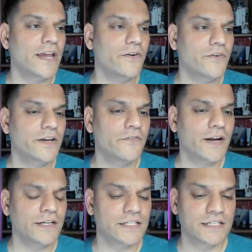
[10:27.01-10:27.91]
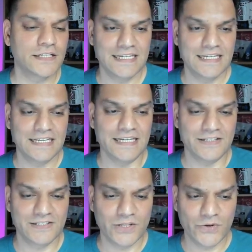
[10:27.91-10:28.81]
refresh, it
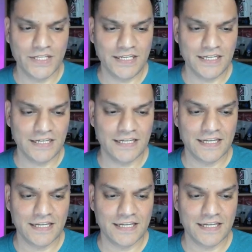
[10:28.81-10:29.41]
is loading.